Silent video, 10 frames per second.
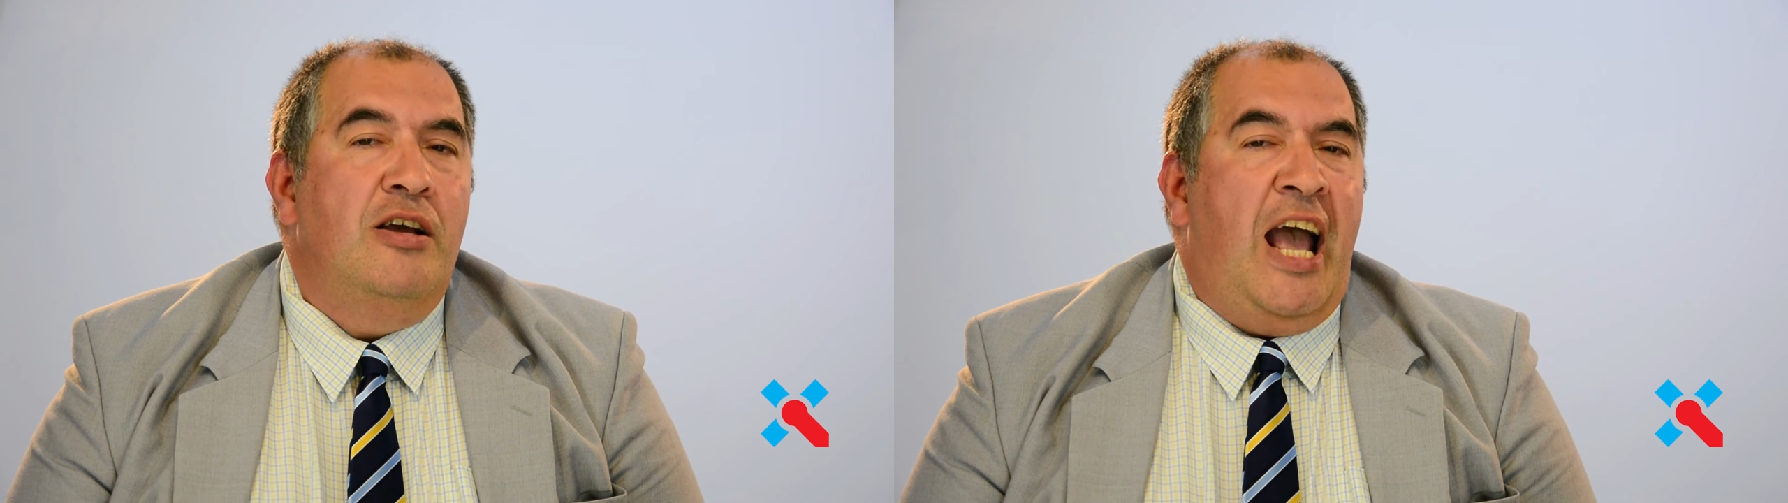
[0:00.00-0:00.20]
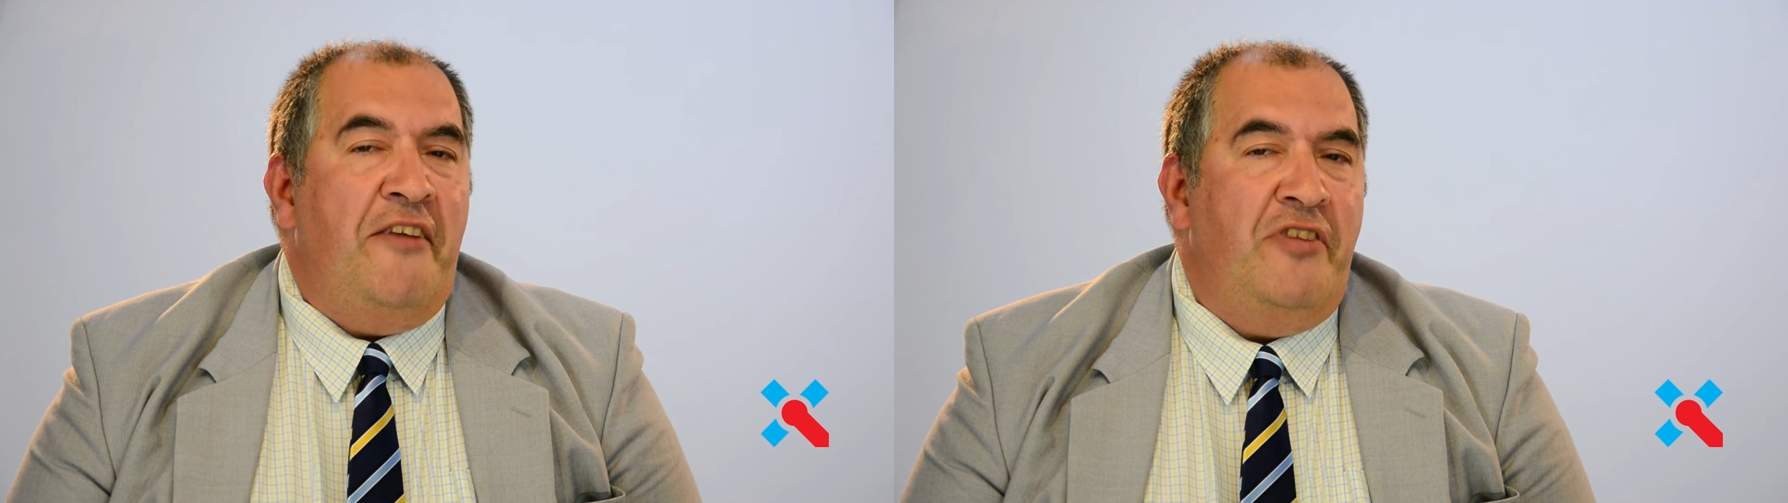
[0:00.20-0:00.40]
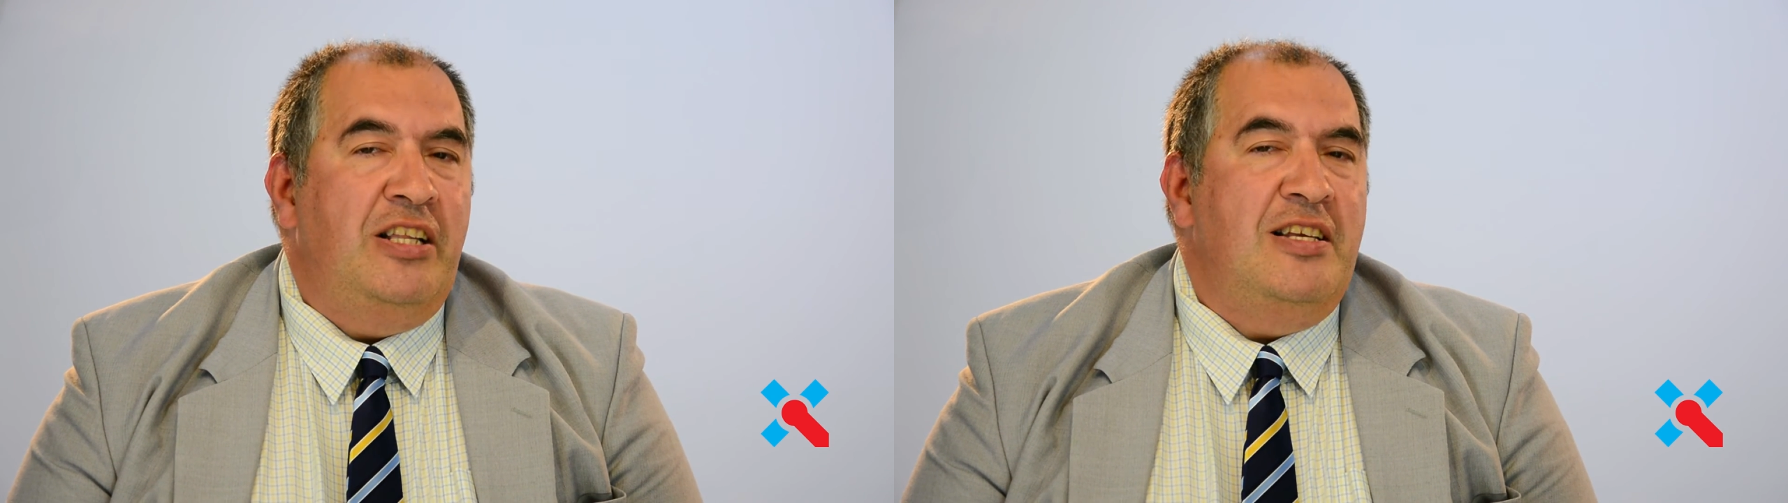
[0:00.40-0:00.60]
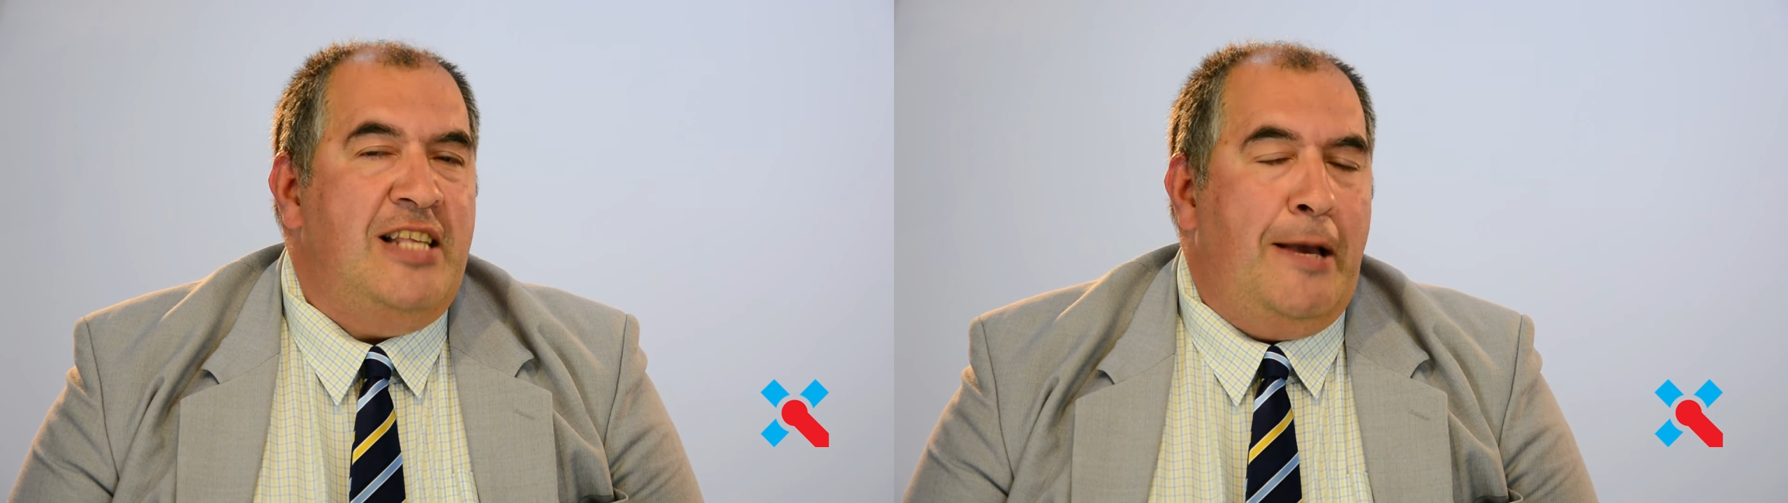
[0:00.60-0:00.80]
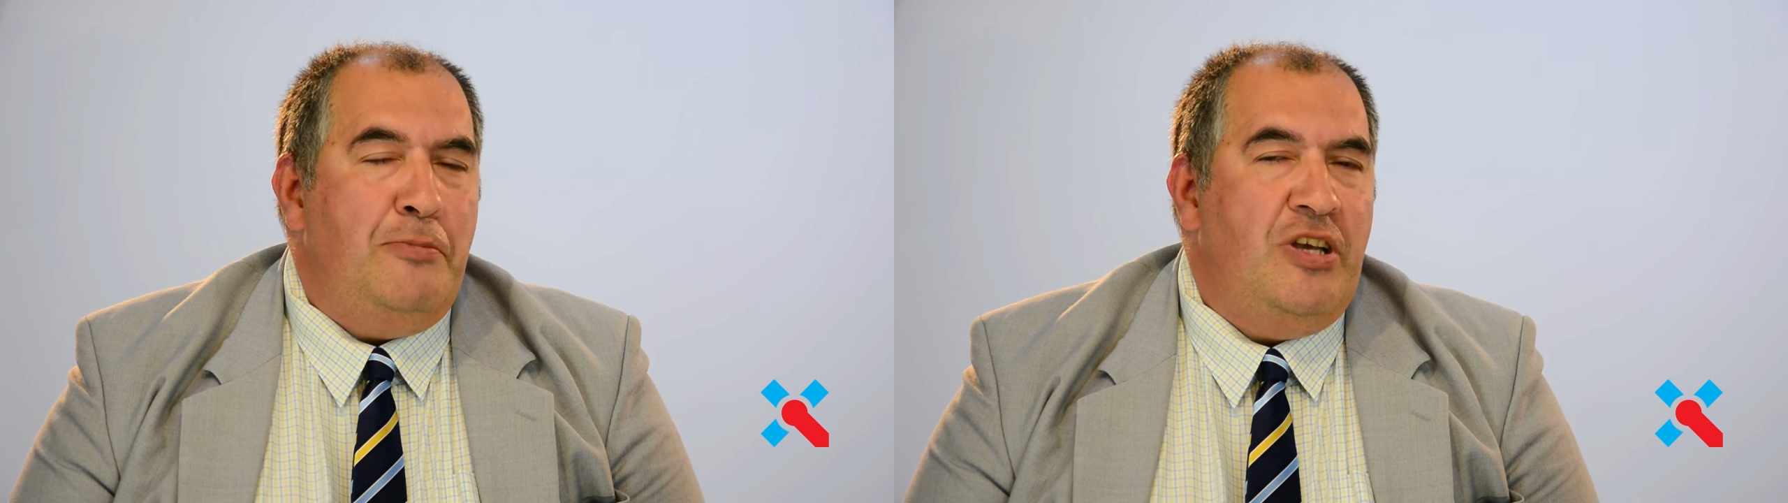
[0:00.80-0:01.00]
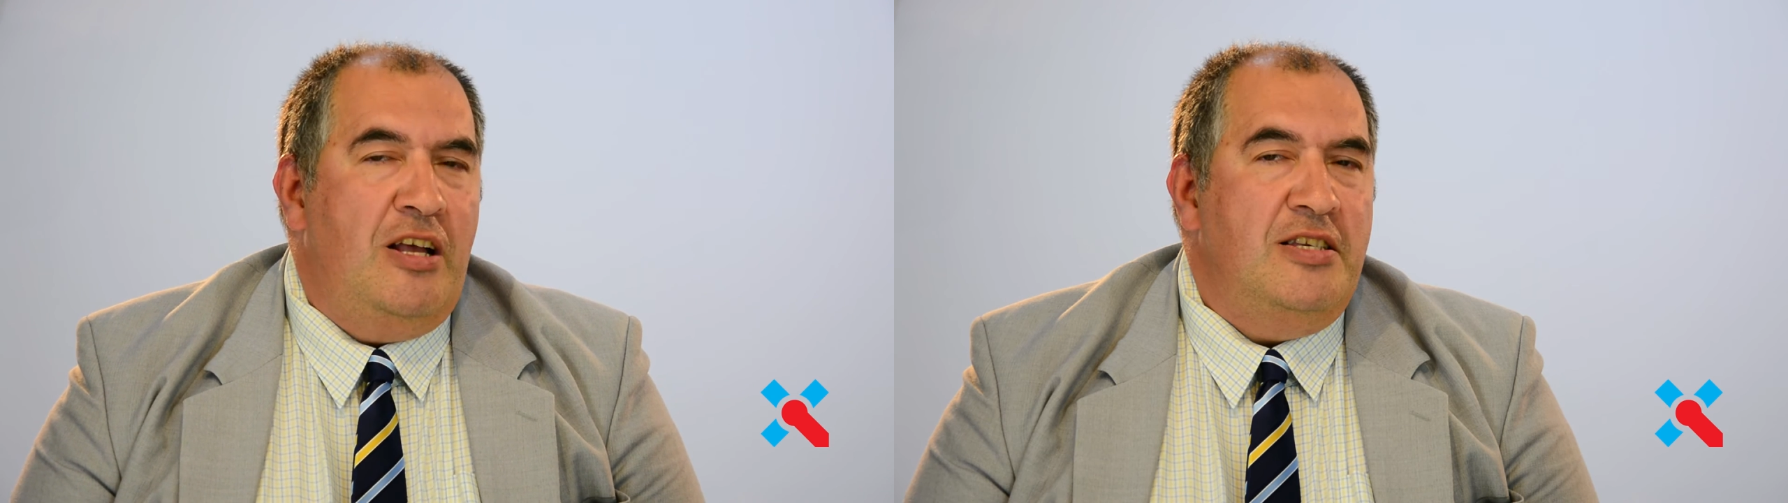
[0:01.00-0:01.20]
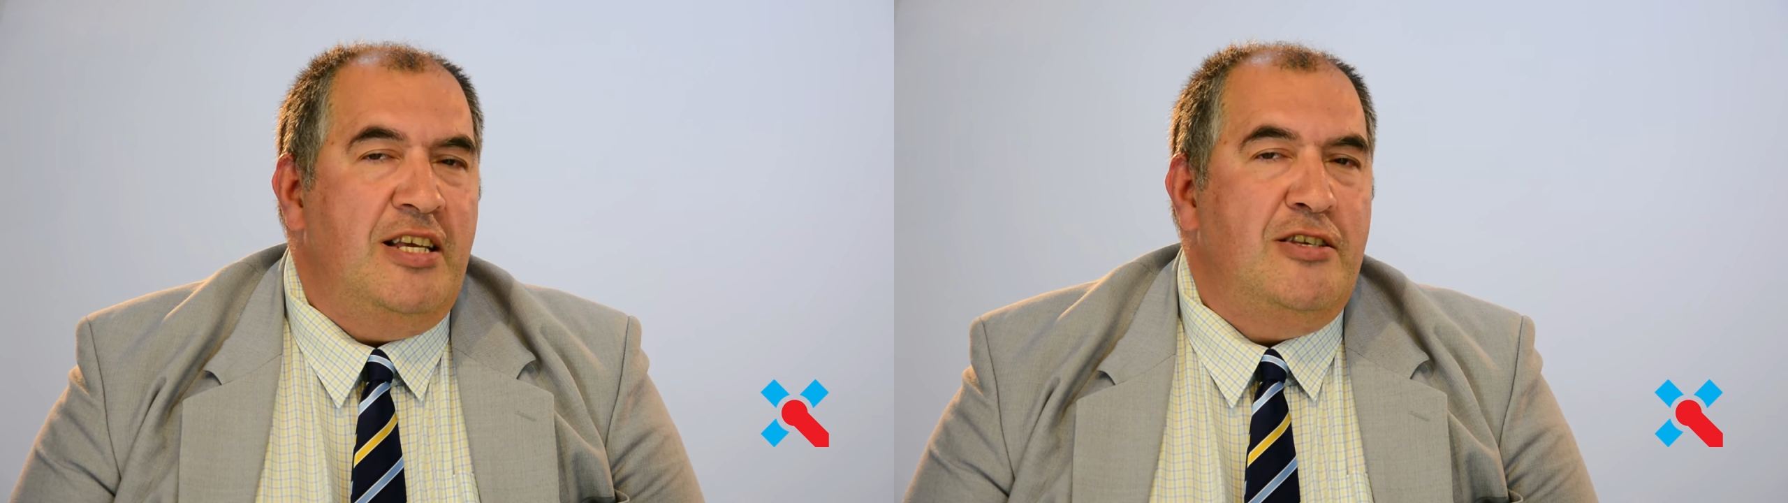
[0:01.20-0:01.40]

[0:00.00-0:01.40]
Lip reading: having the stem cells